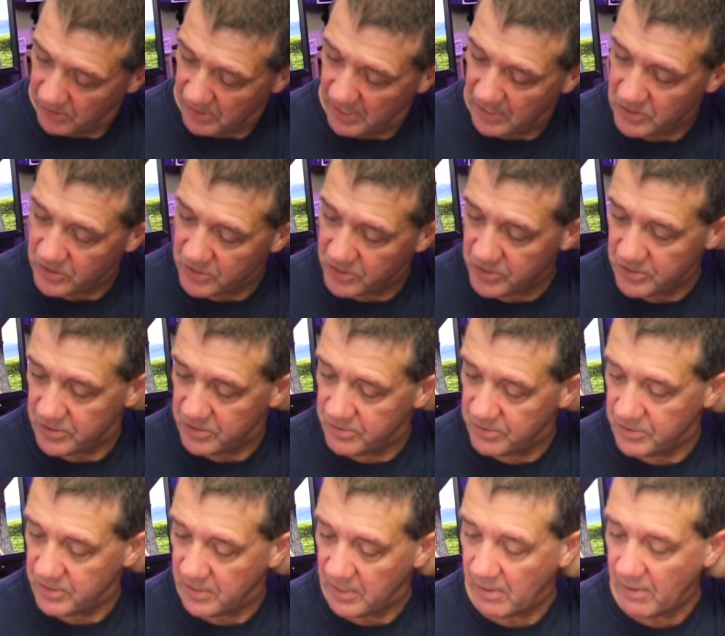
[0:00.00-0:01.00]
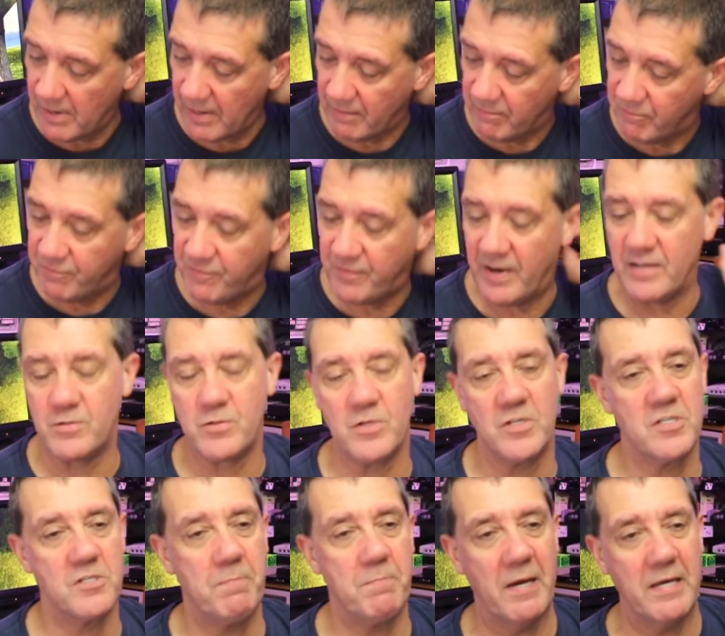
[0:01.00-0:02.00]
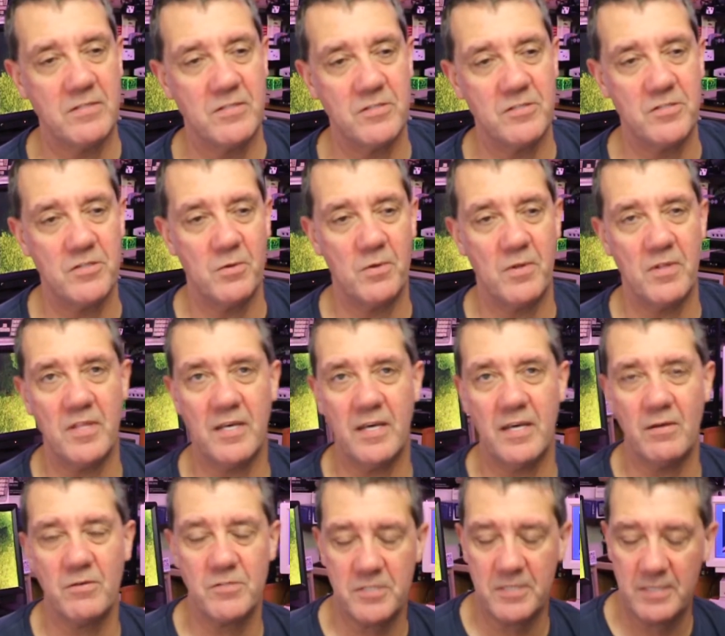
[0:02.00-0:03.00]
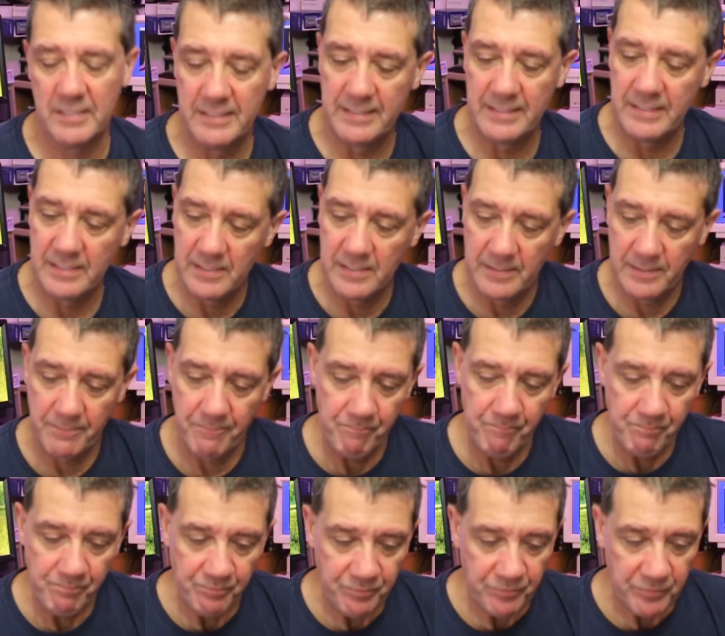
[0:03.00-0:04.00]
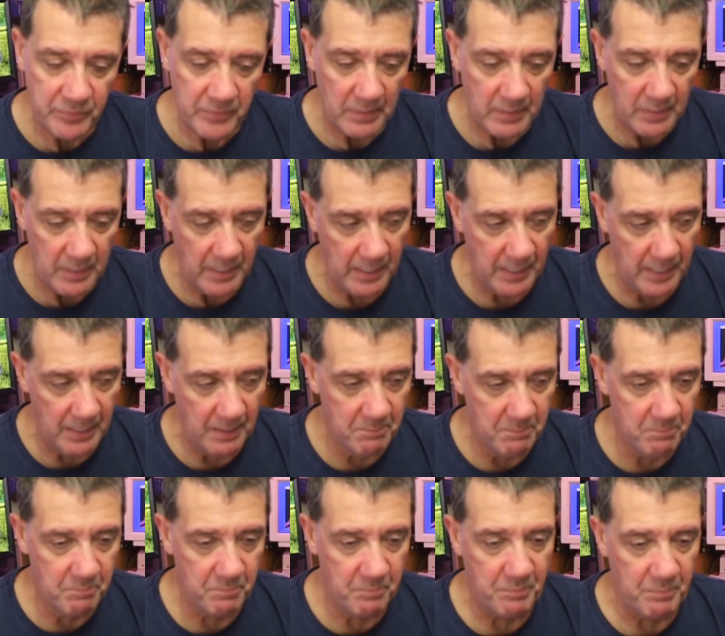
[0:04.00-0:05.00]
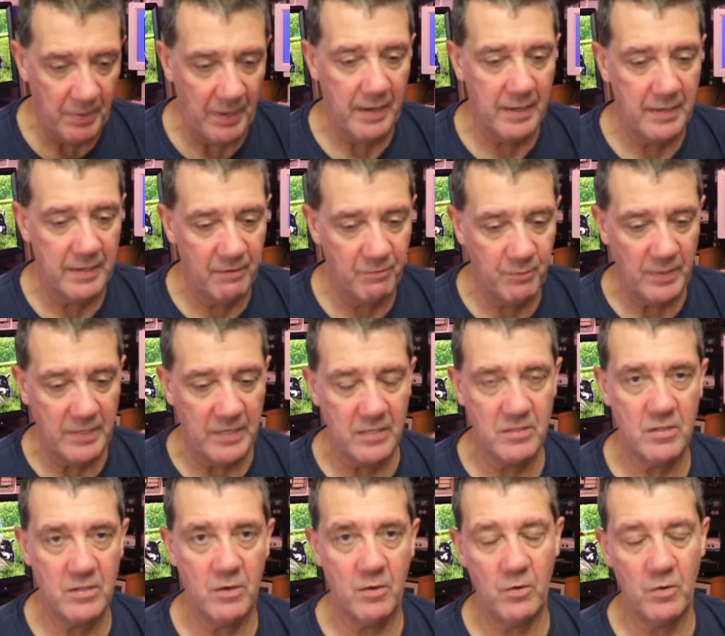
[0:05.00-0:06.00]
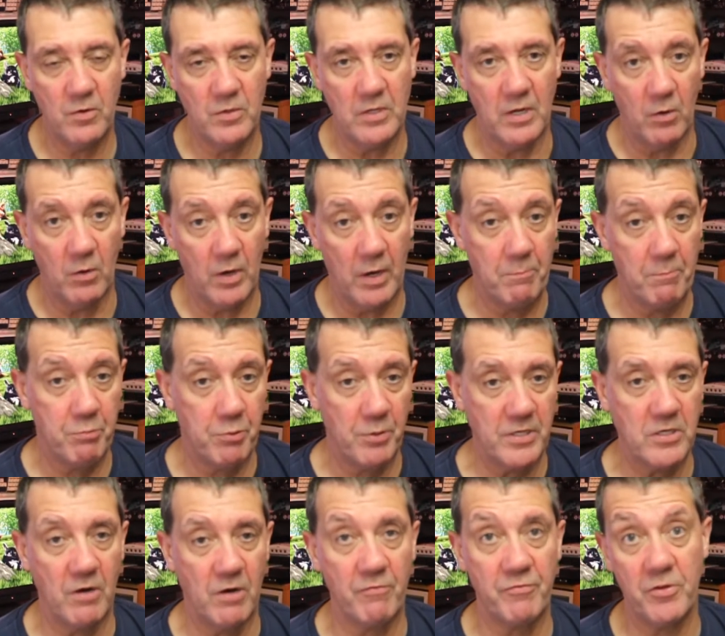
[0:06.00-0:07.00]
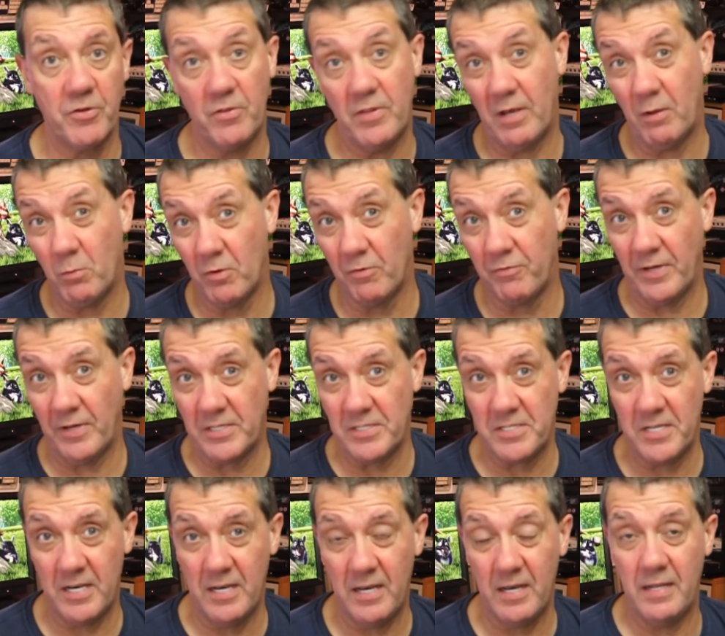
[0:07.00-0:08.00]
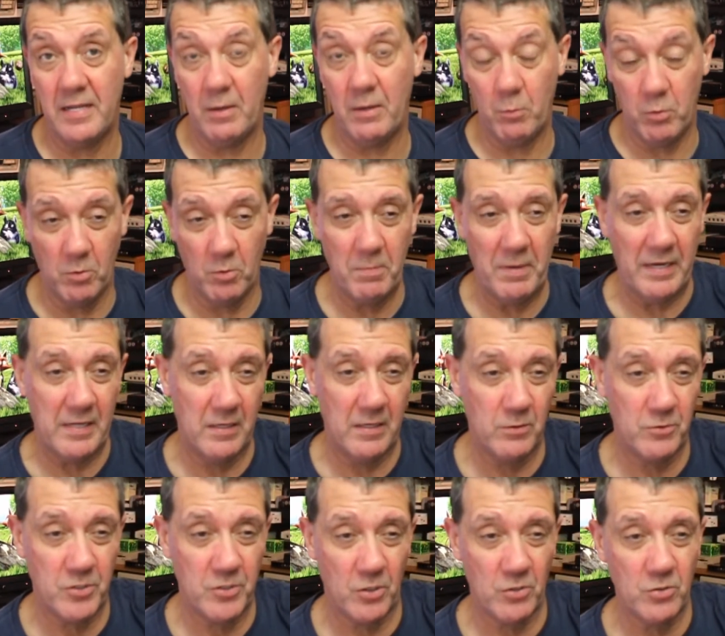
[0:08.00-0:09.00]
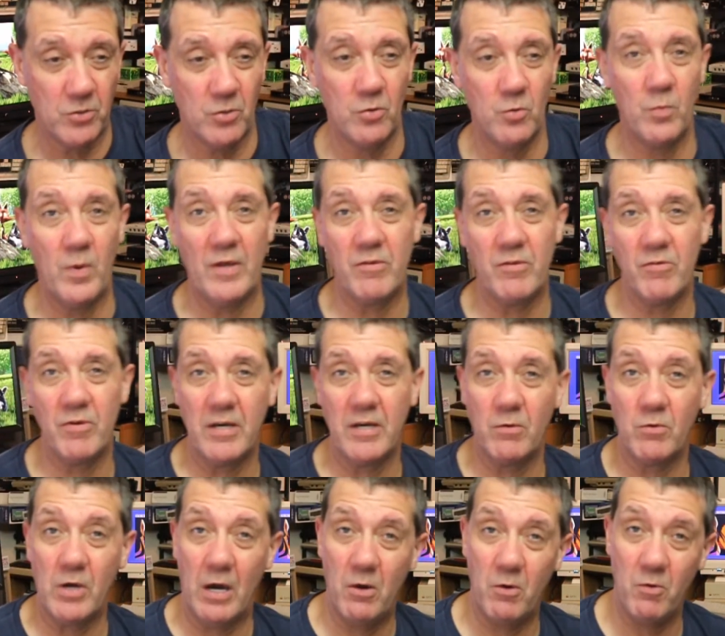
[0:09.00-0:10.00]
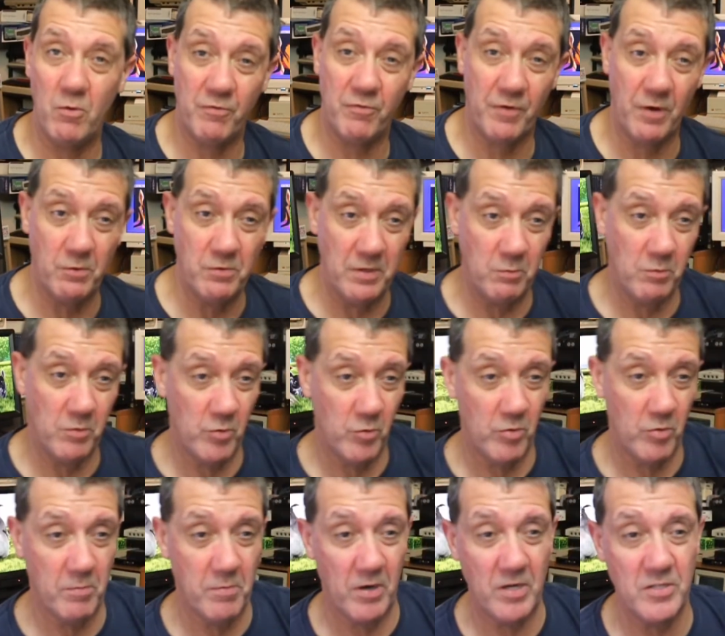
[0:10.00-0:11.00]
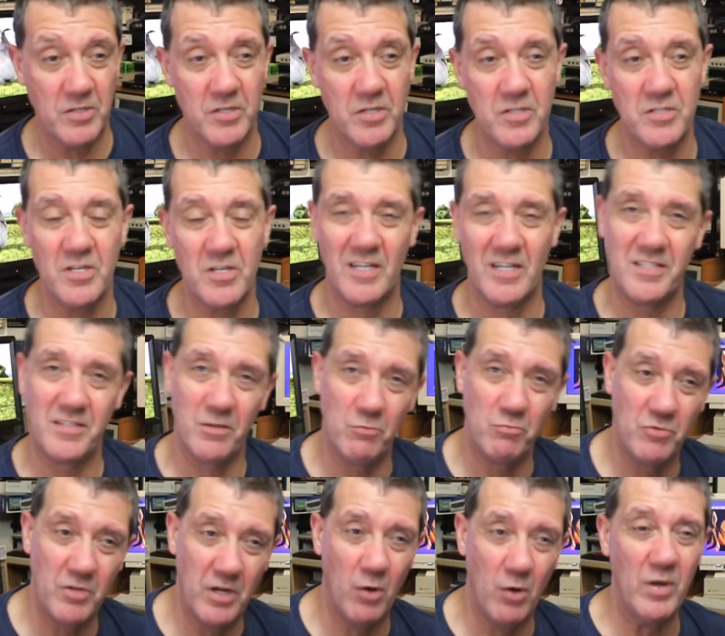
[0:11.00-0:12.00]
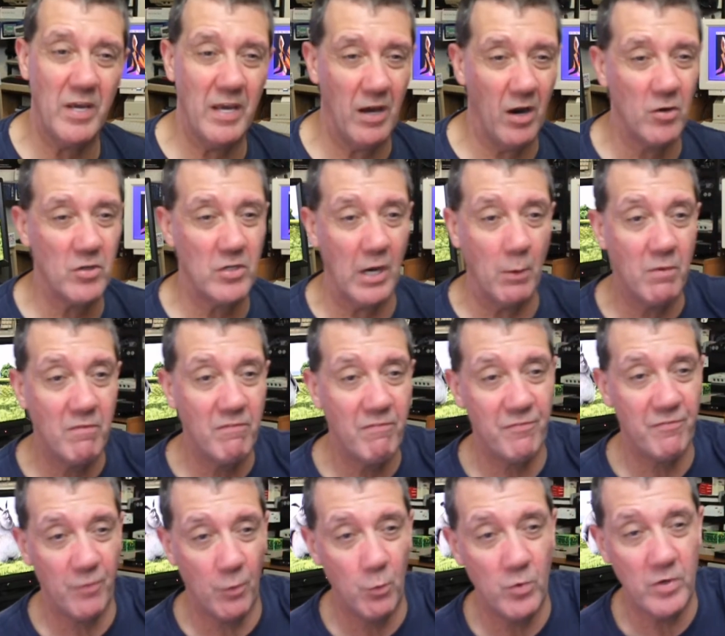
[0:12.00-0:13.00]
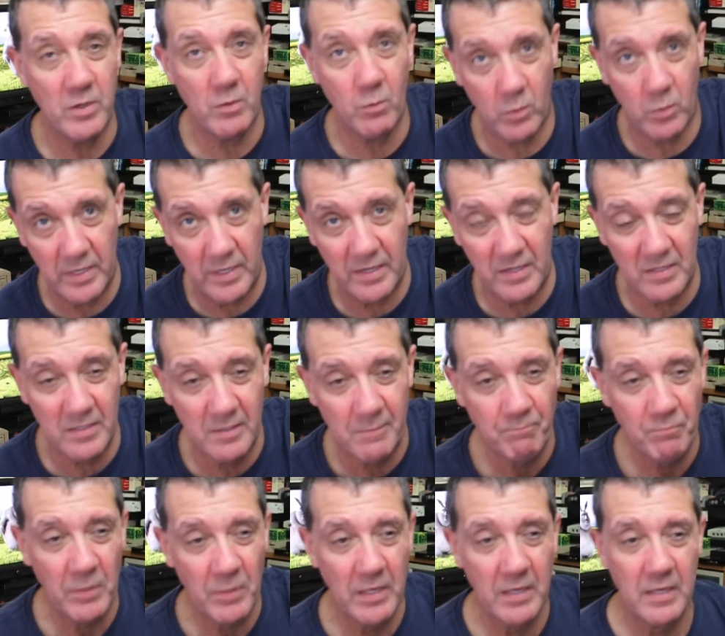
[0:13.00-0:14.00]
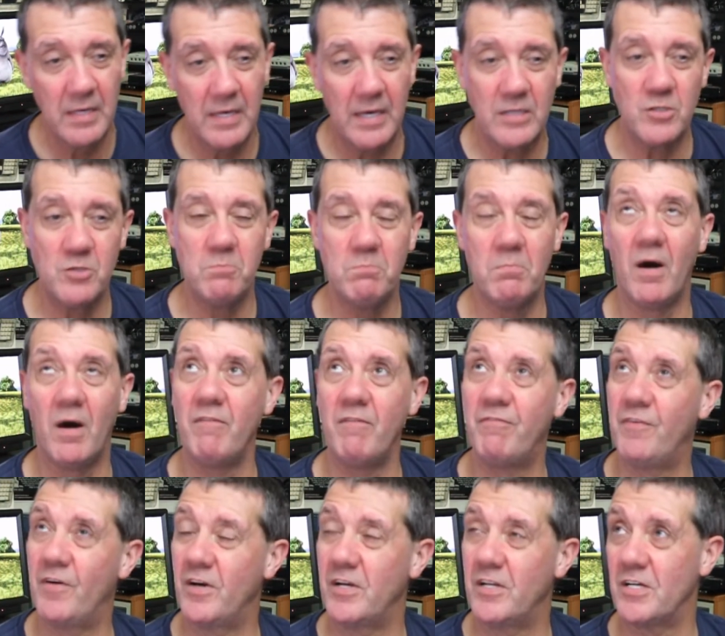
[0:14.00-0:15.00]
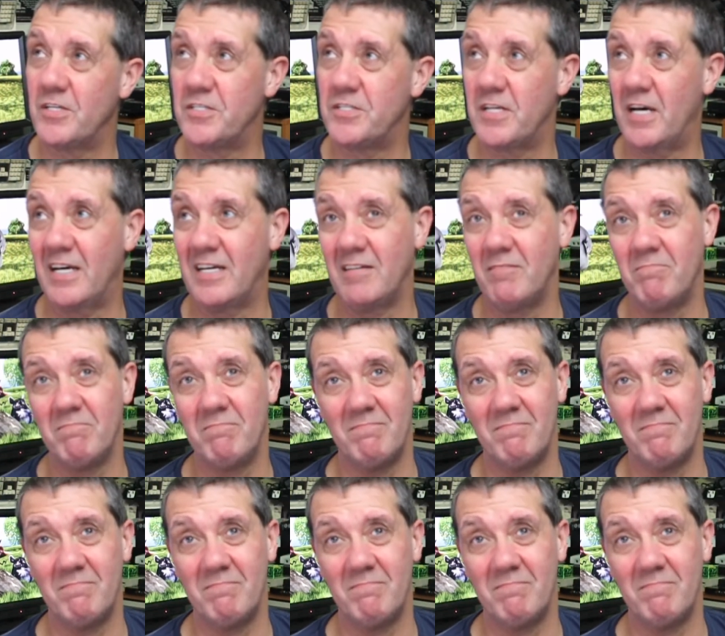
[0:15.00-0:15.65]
it's unfair to expect it to do anything else. But if we can, I'm pretty confident they will fix it, and they will make a little dongle. Whether it'll go thrown in with all the monitors, I don't know. Going forward, it will, and you might find I say